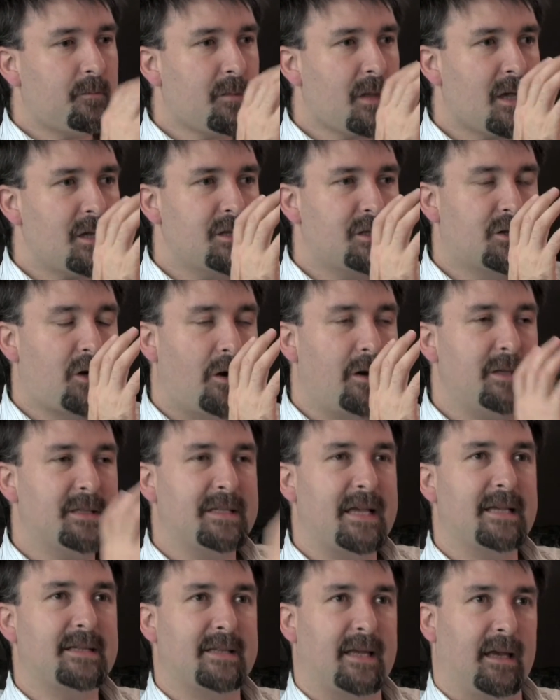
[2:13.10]
start
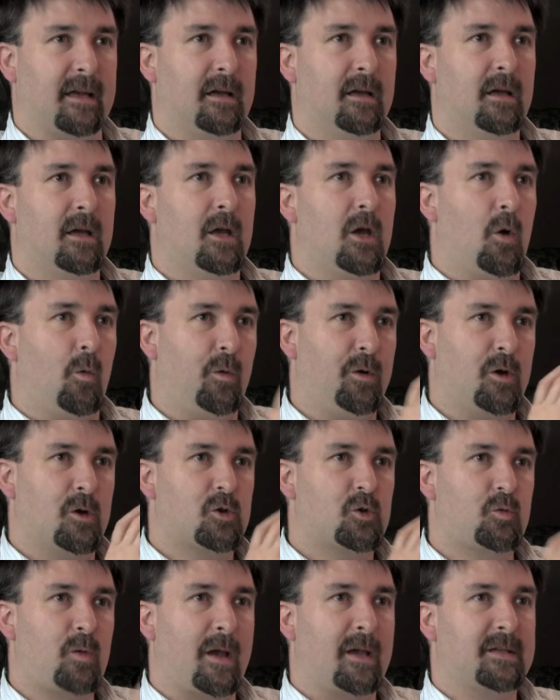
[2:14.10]
assessing where your
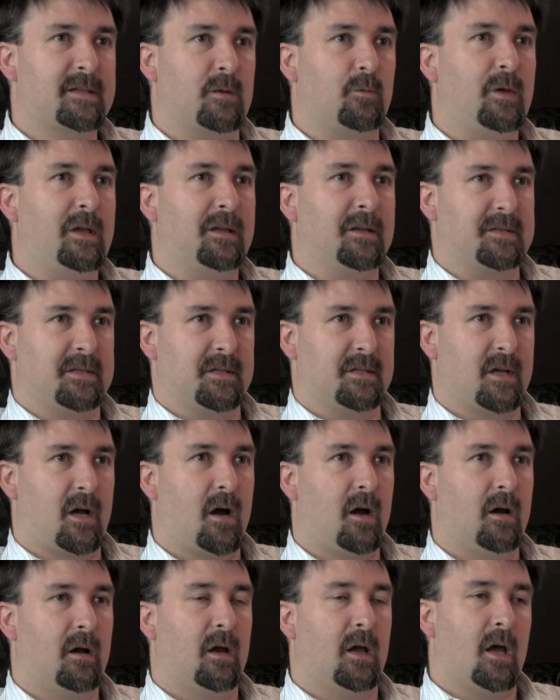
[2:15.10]
strengths and weaknesses
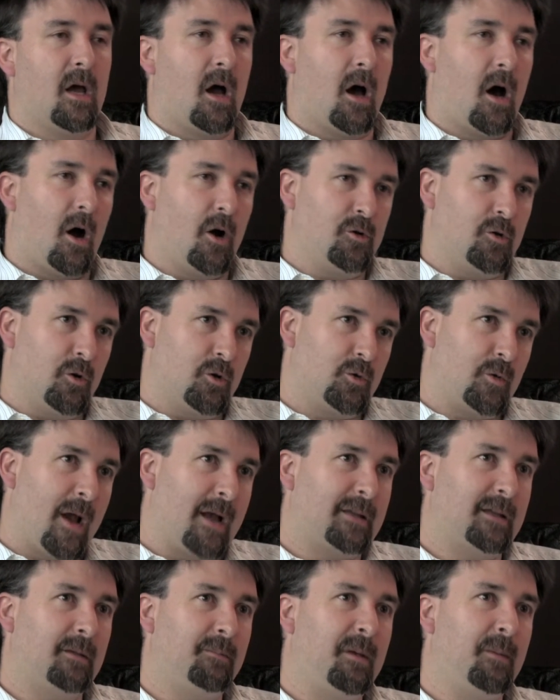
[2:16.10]
are. Are you
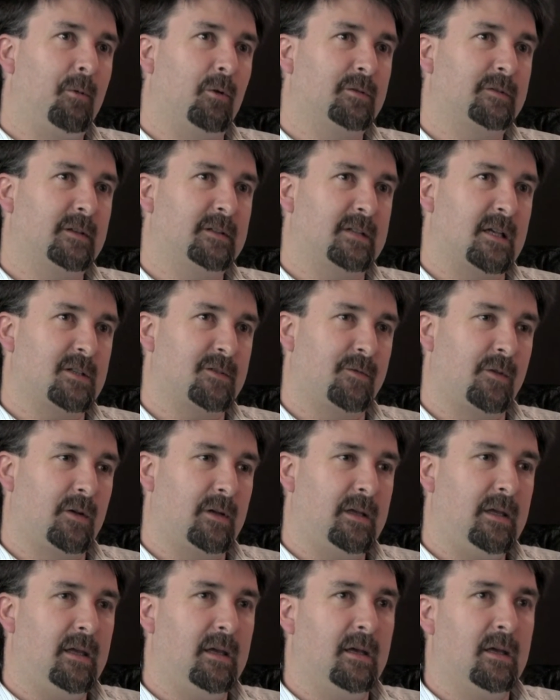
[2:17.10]
attracting people
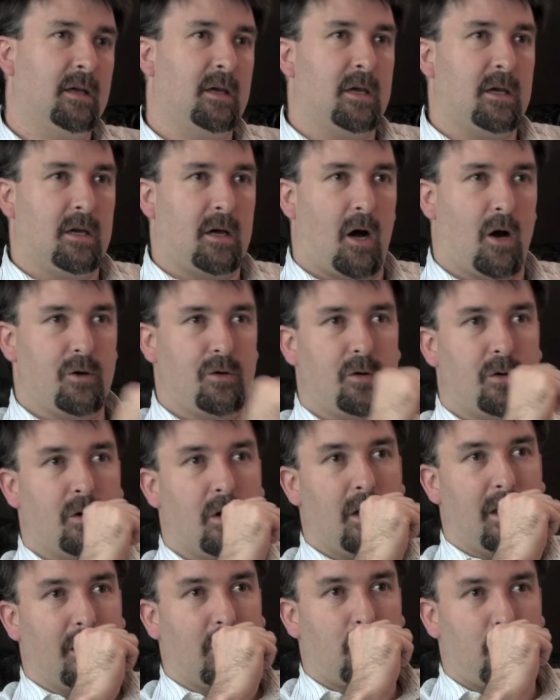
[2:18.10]
successfully? Are you
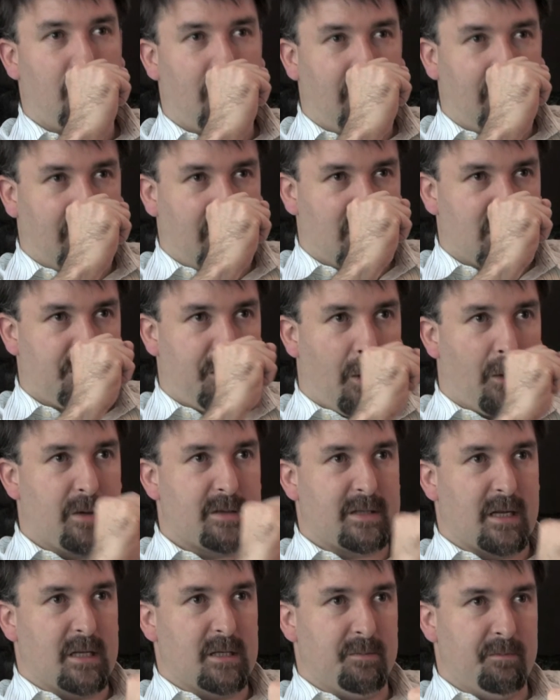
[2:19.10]
creating an experience
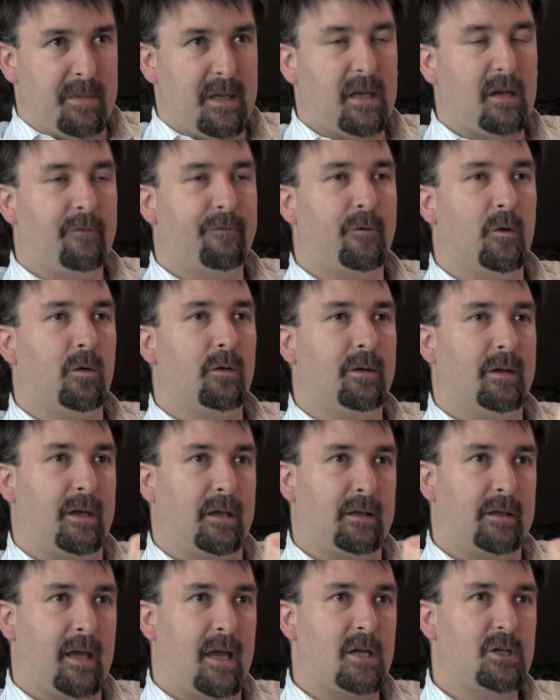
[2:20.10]
that is meaningful and
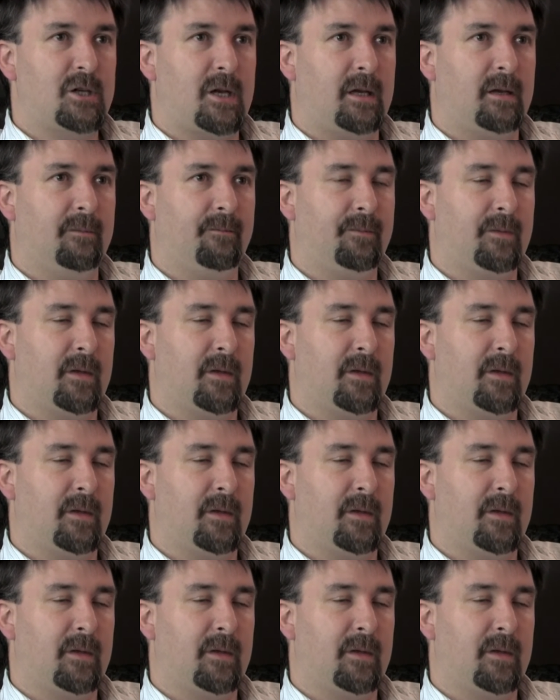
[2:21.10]
engaging?